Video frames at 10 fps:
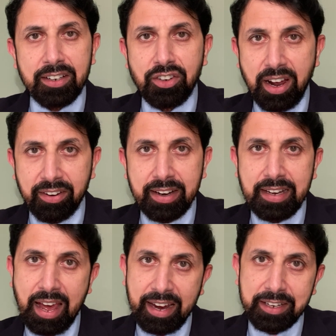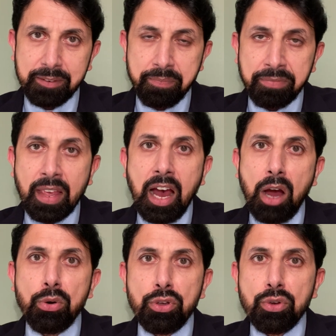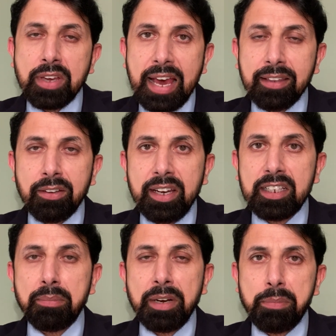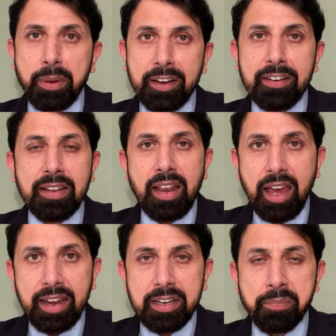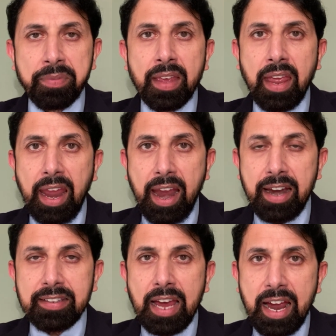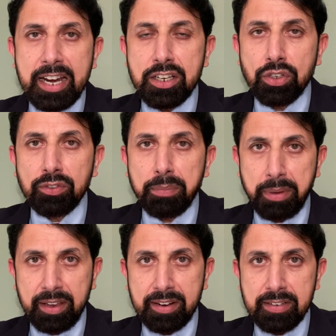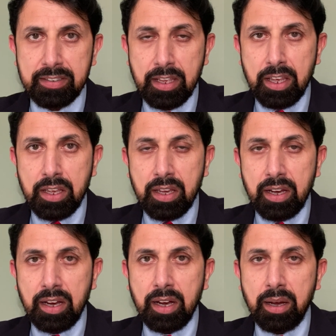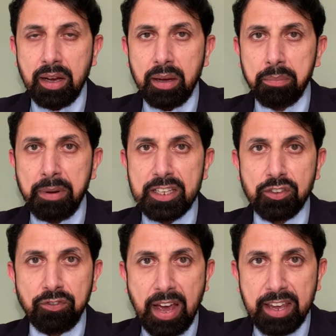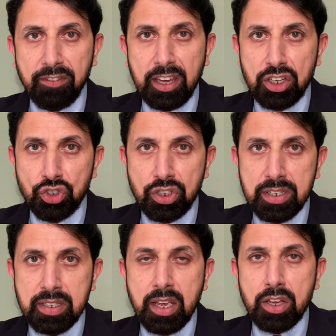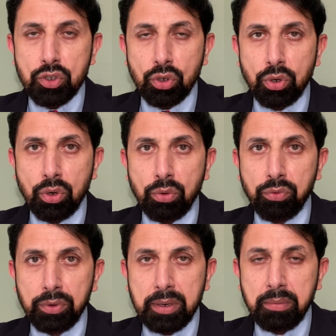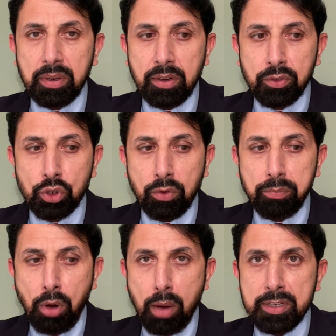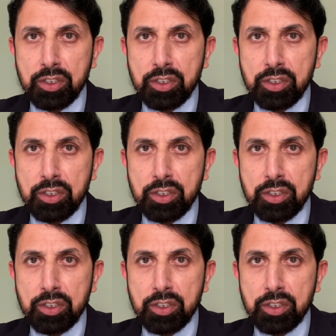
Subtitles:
target height. How do you calculate the mid-parental height? Add the heights of the parents plus 5 inches. So if mom